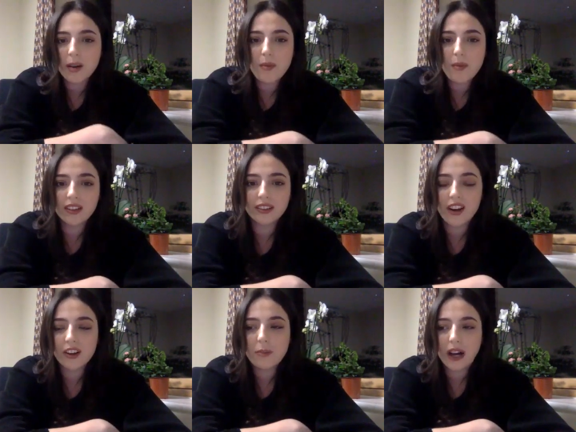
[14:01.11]
mother
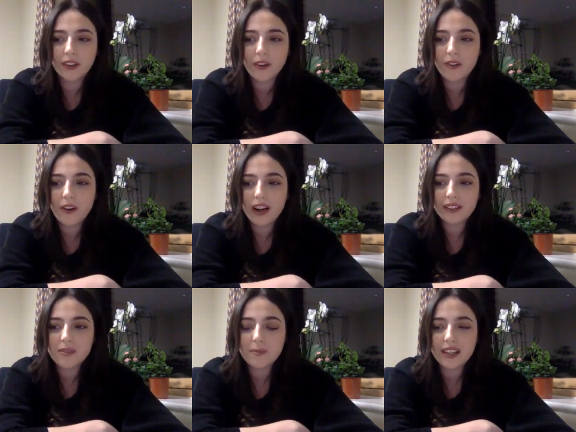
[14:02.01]
tongue, but I don't know how to
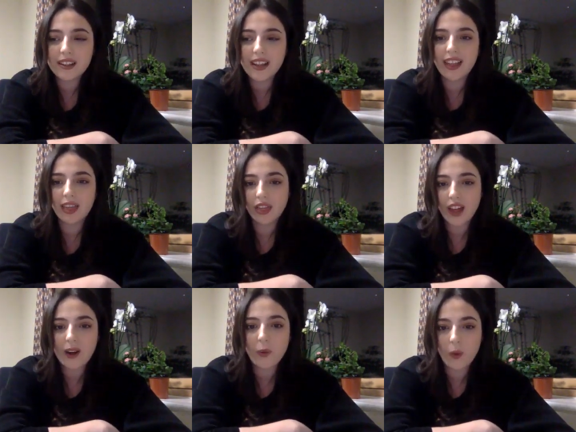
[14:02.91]
speak it
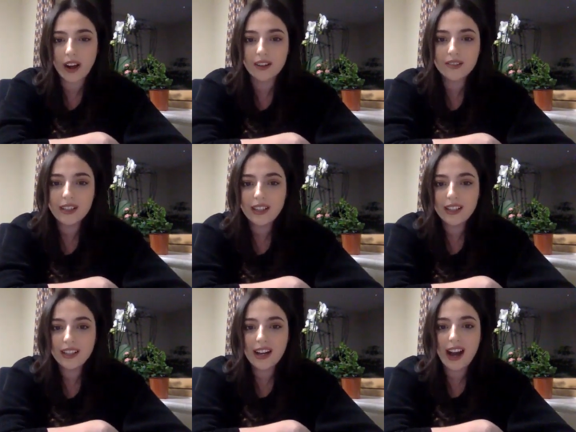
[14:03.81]
that well.
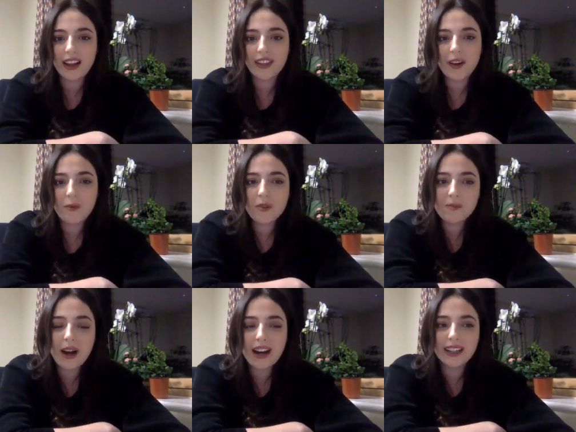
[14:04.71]
And that was
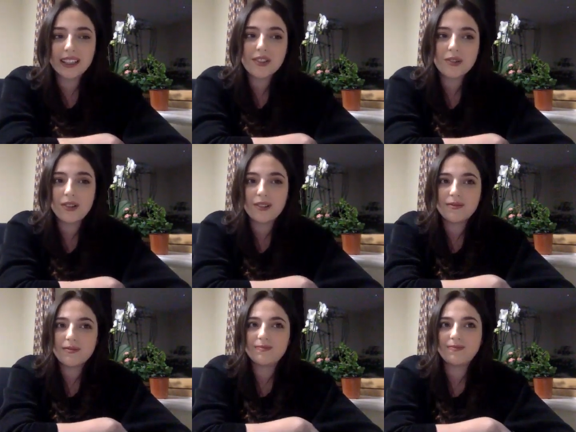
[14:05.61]
my sort
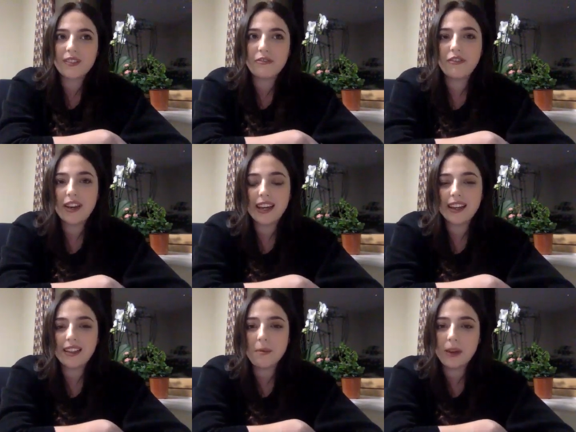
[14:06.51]
of fear
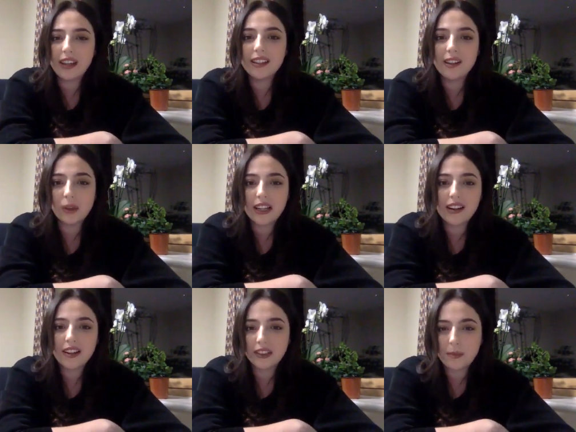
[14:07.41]
in the beginning when I
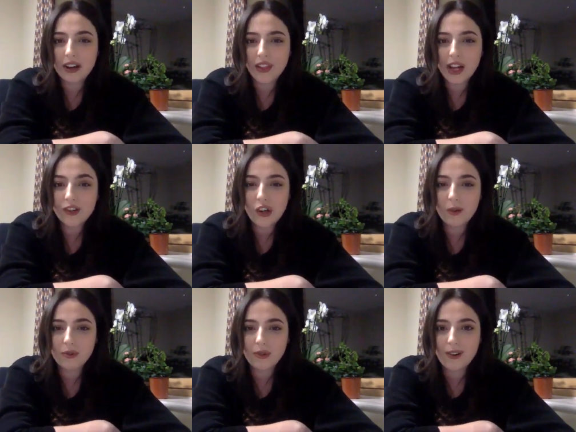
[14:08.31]
heard about that
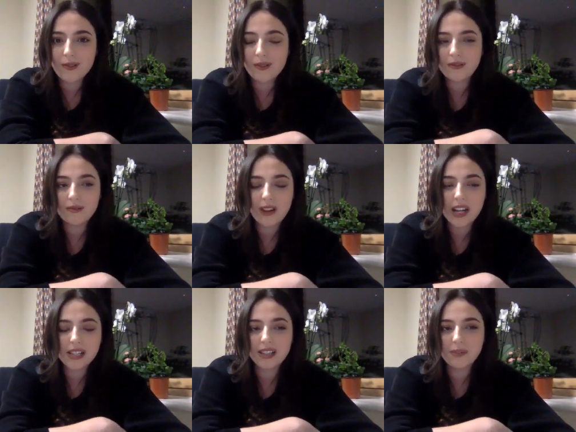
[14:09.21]
job role. I
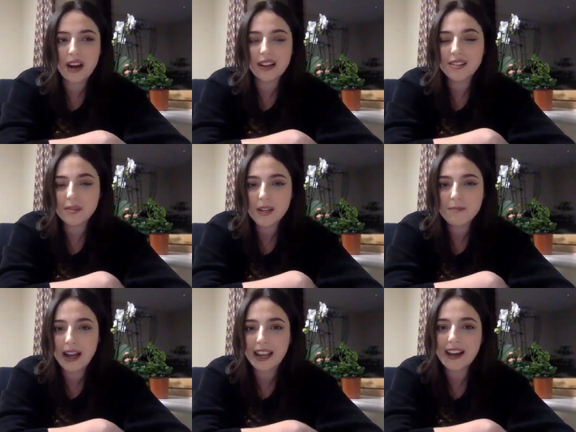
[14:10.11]
said, well, I can speak
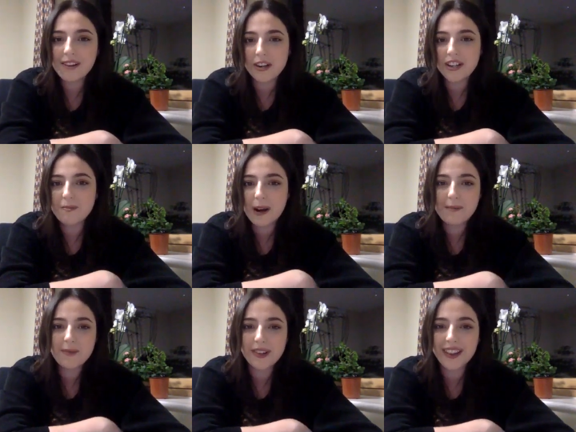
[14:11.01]
my language, but I'm
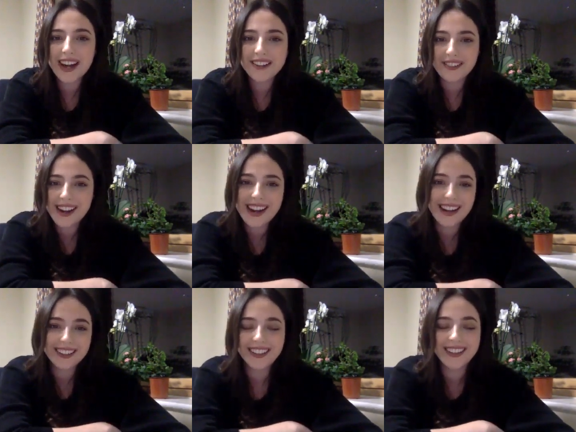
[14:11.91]
not that great
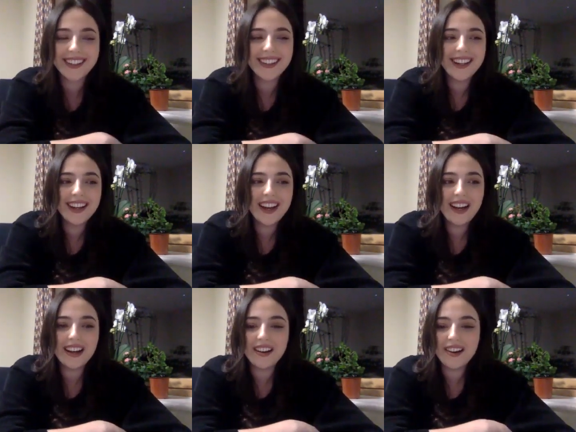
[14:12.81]
at it.
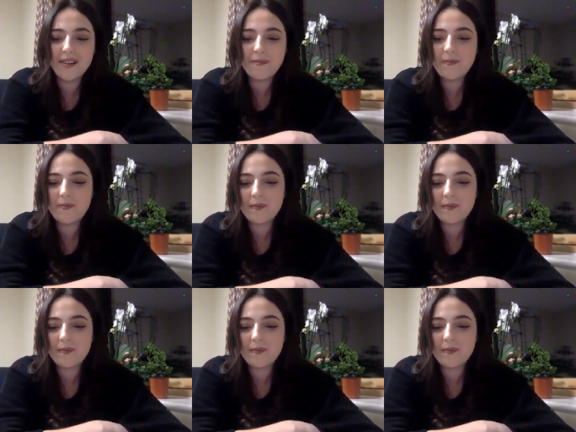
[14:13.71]
Um,